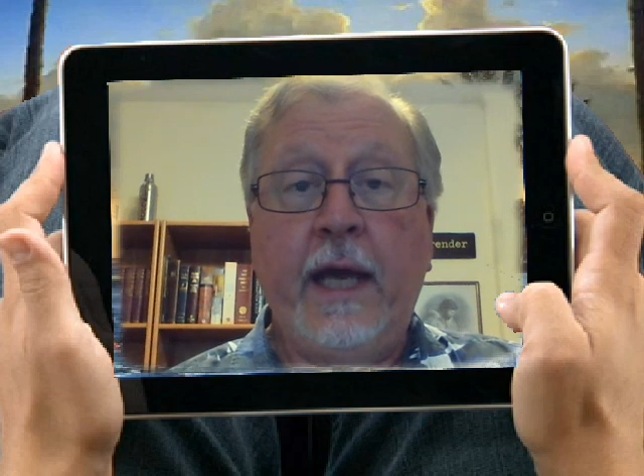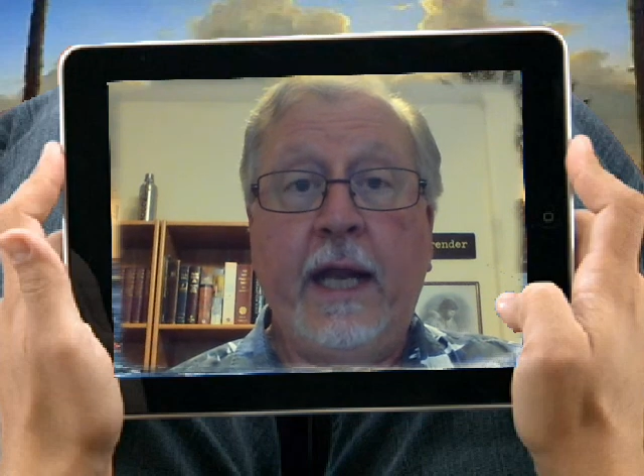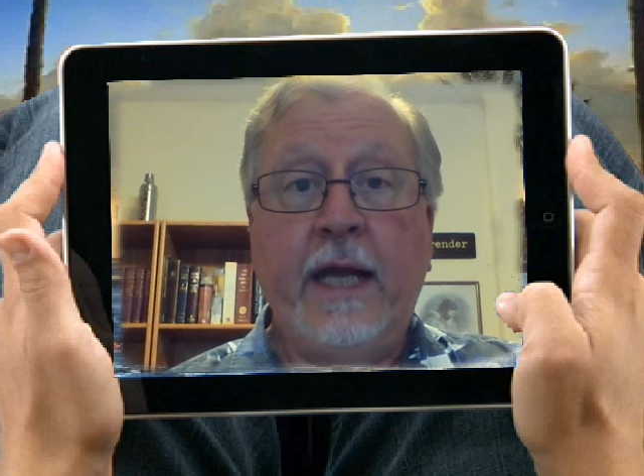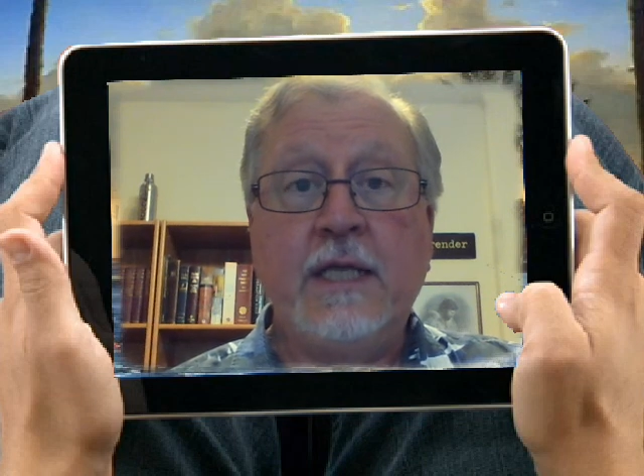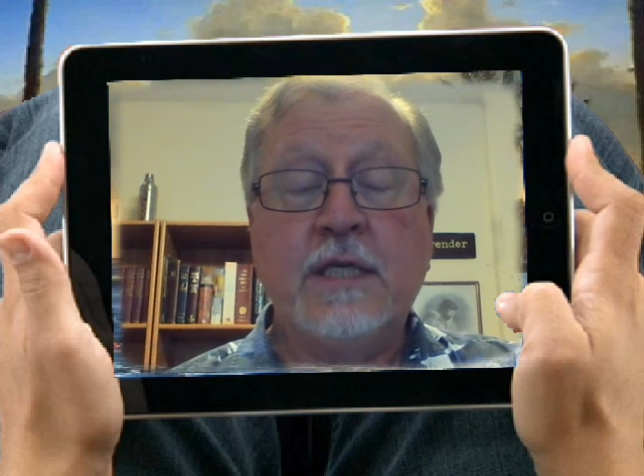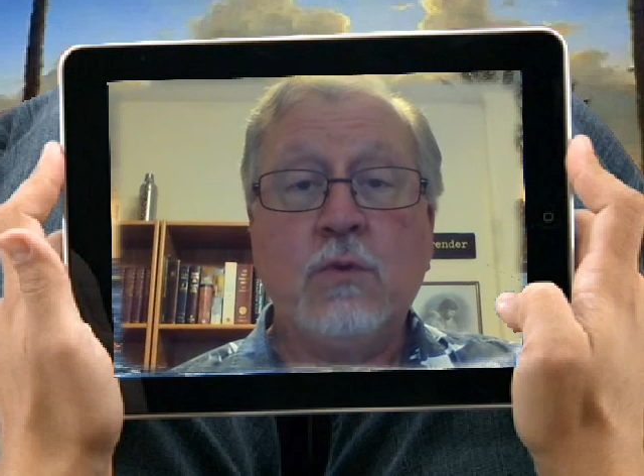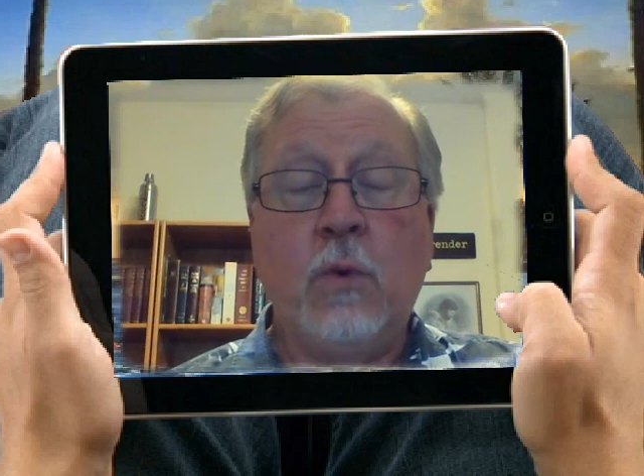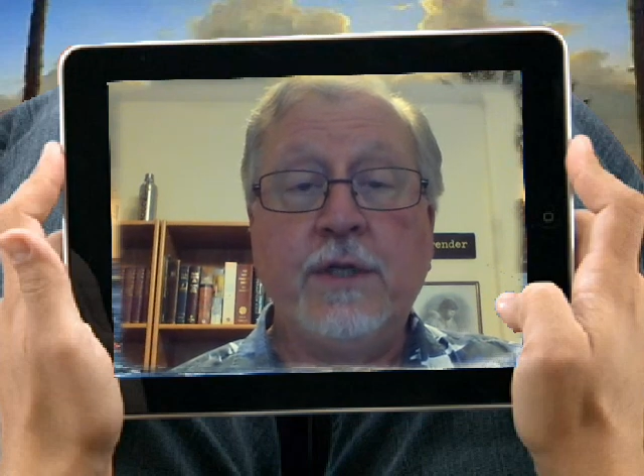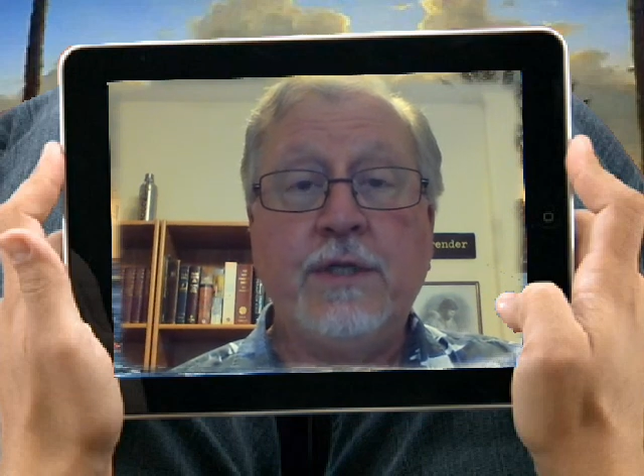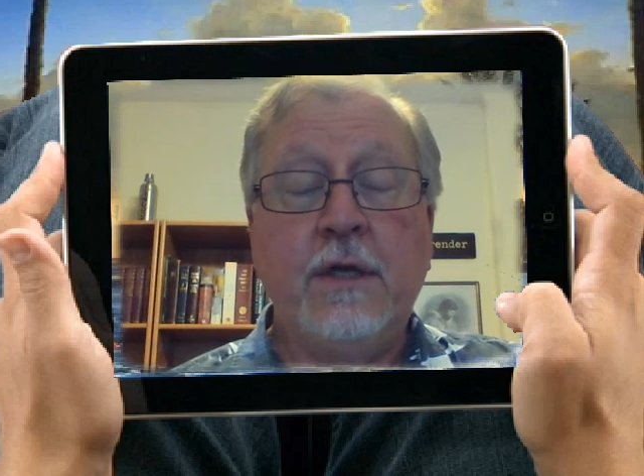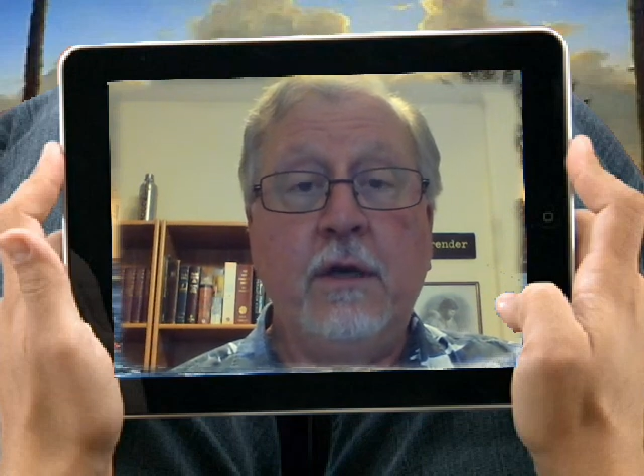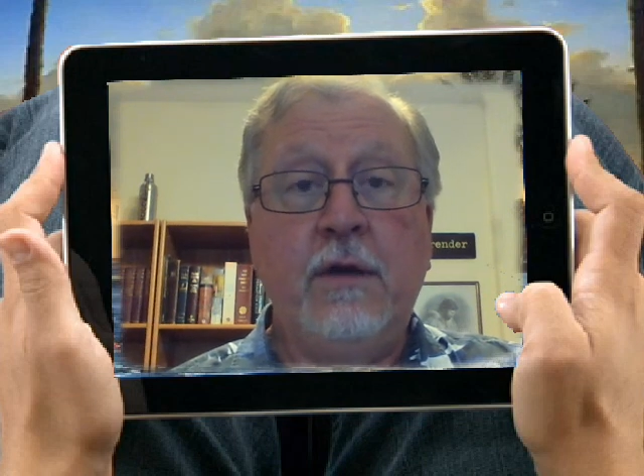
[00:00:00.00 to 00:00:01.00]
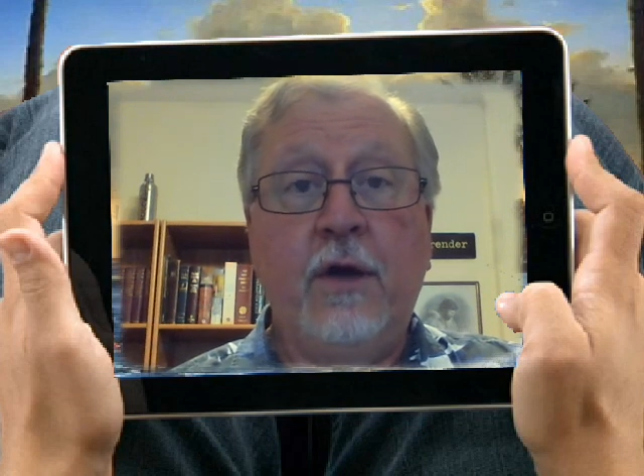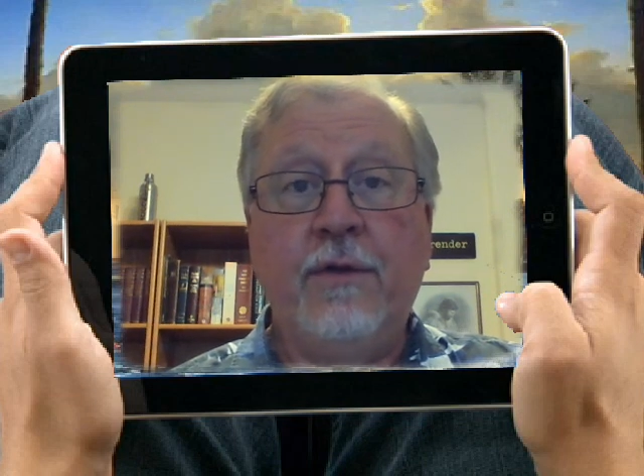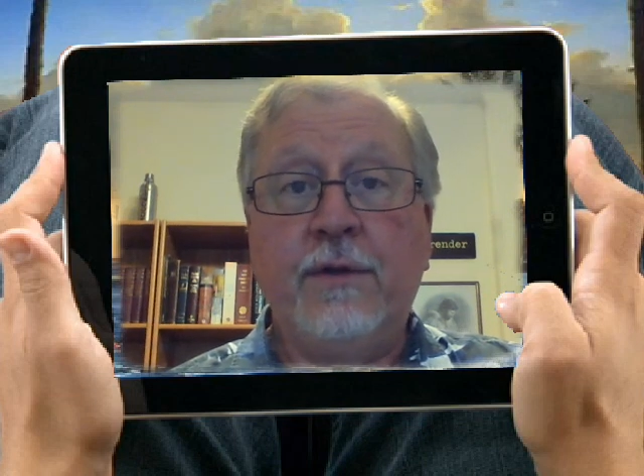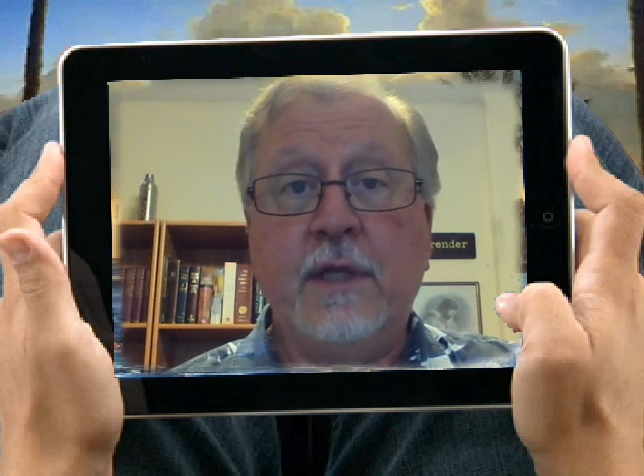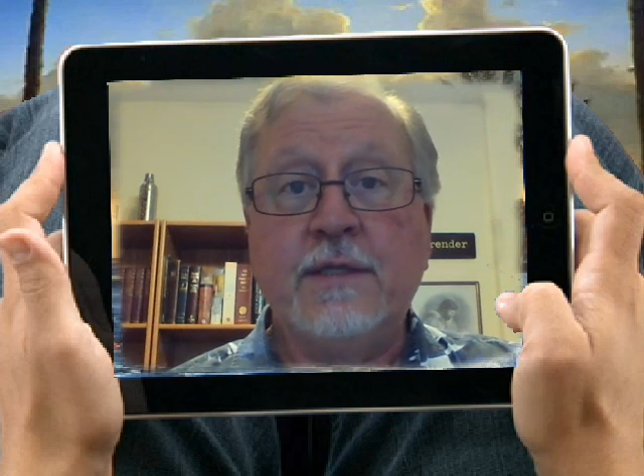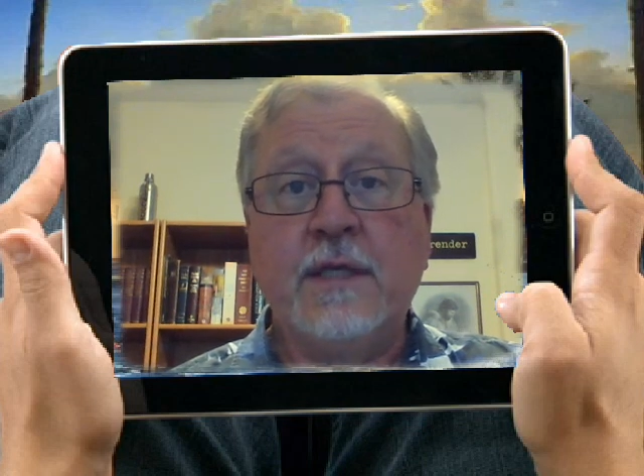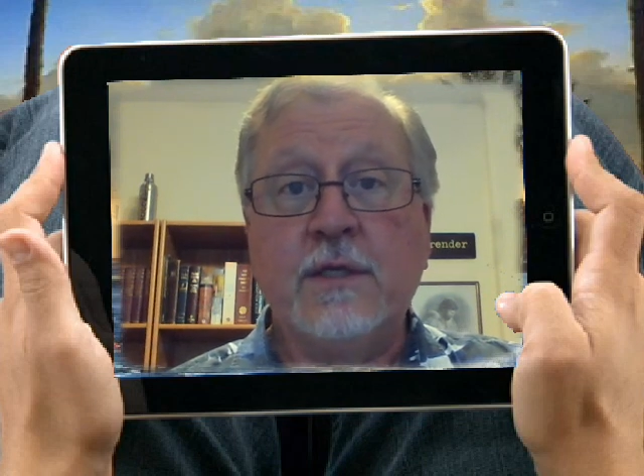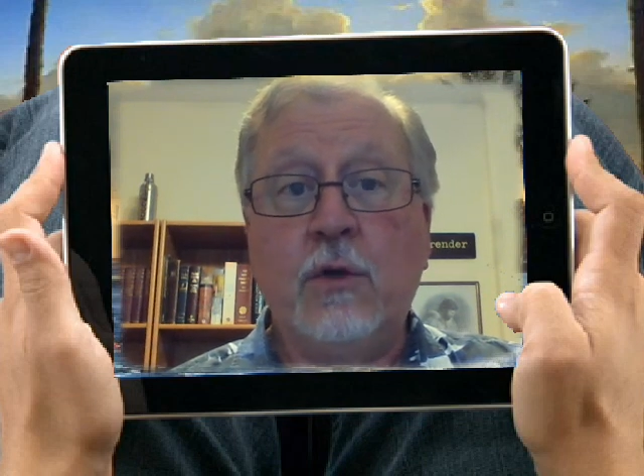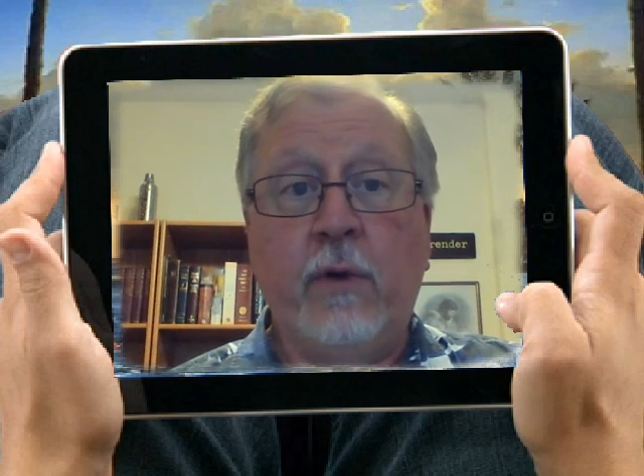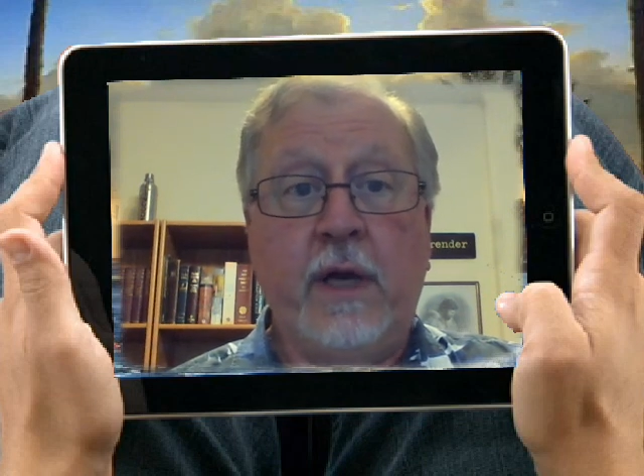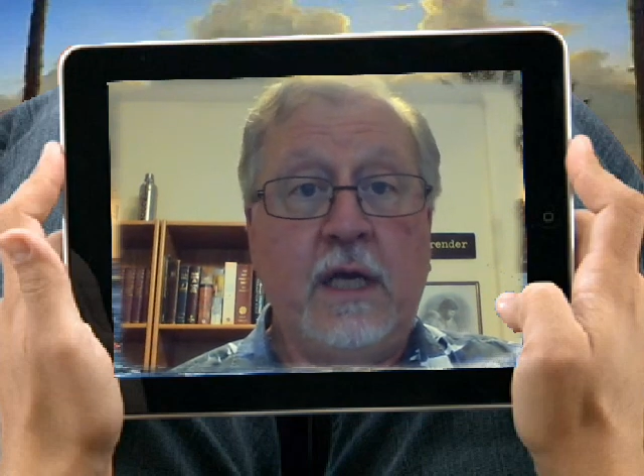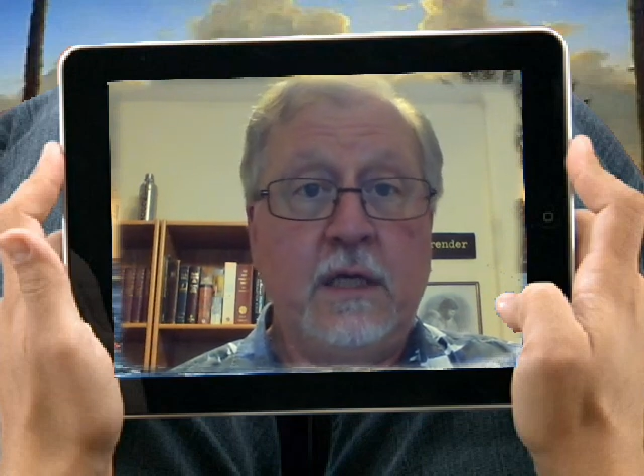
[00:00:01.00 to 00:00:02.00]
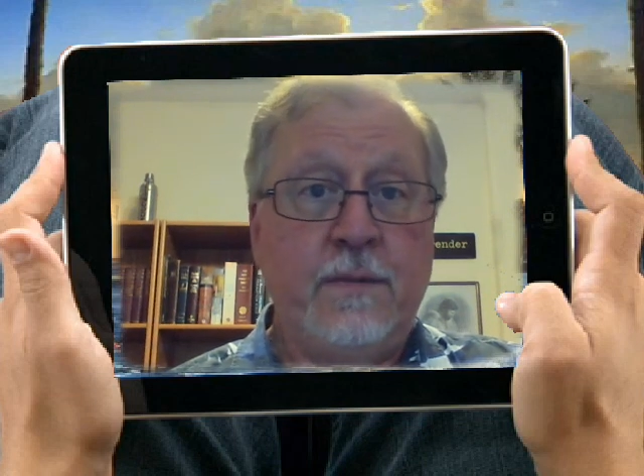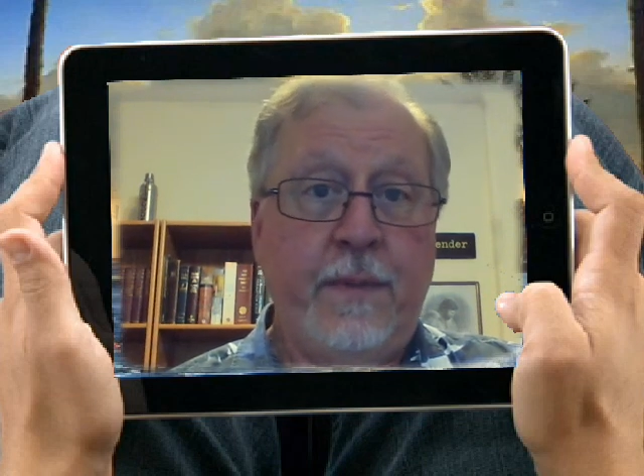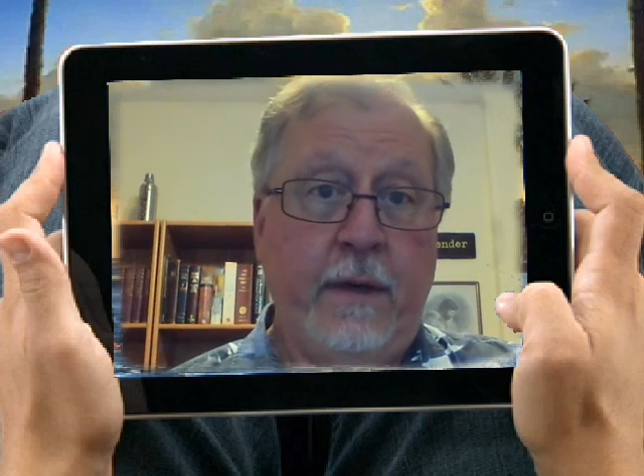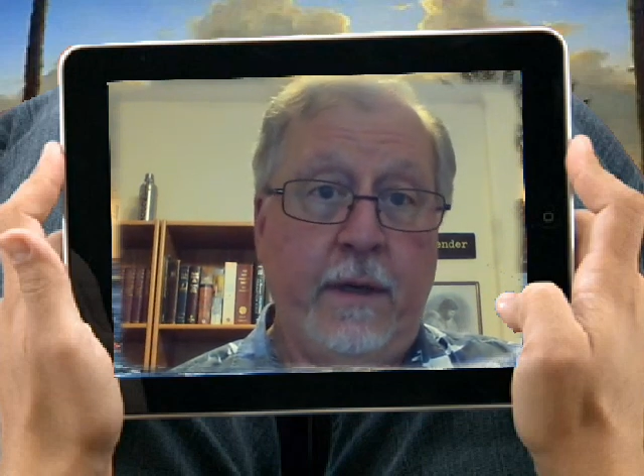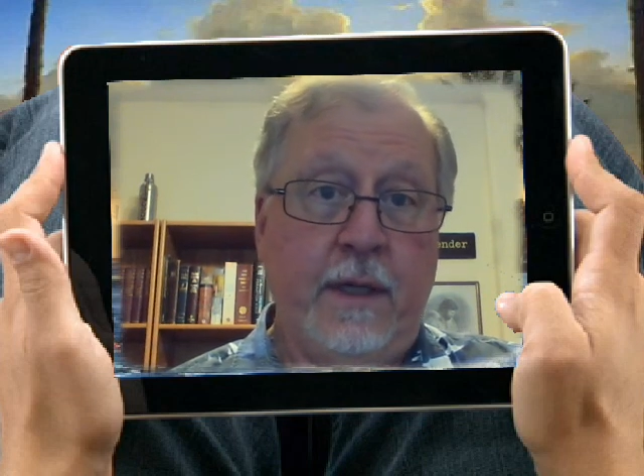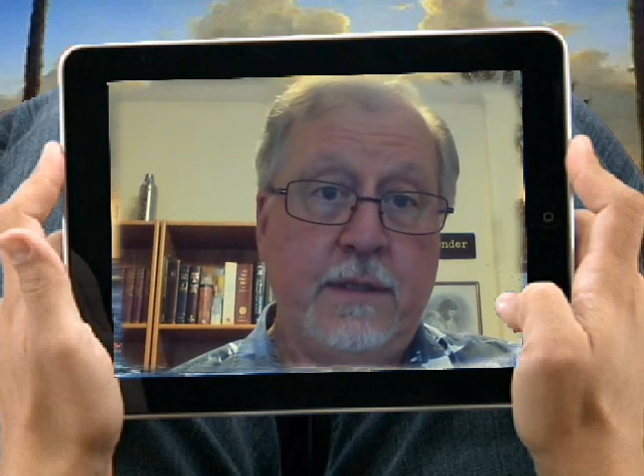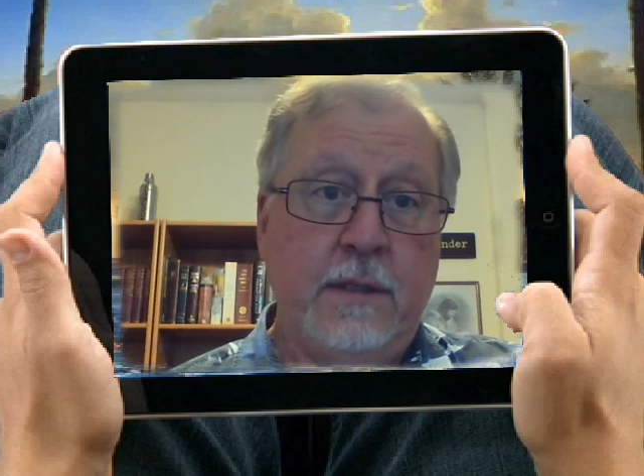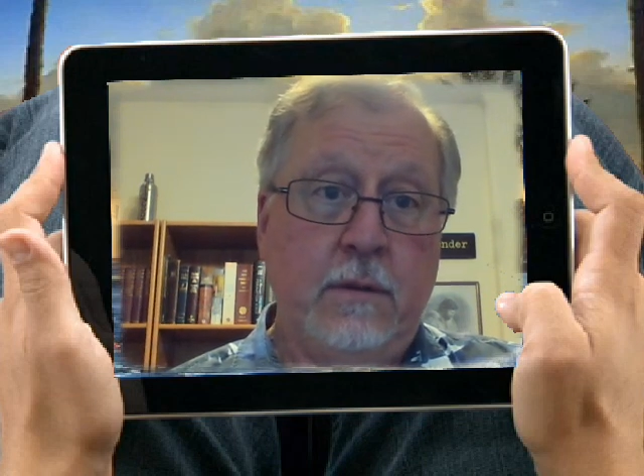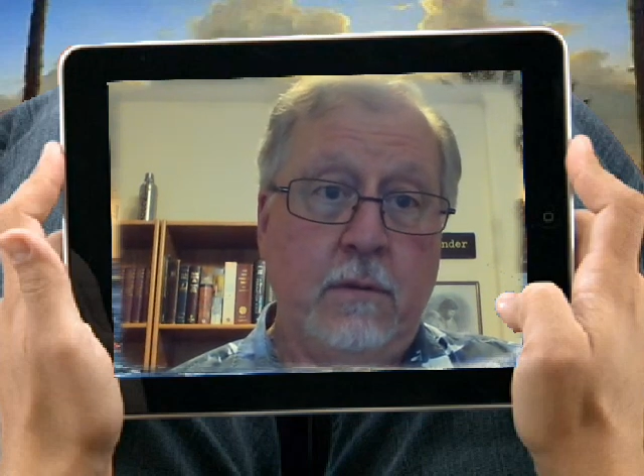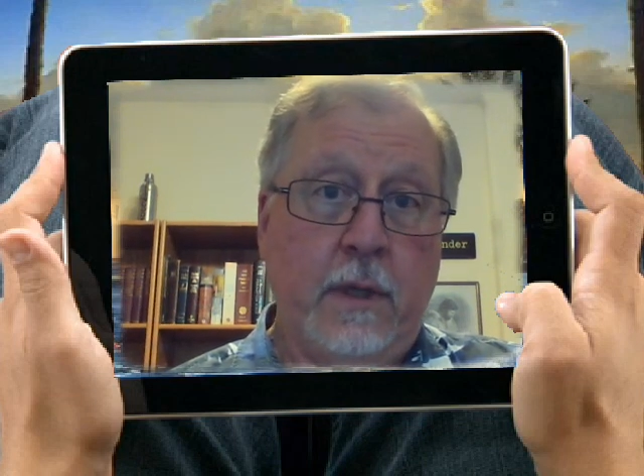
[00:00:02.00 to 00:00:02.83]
And I just want you to know that this is a great experience.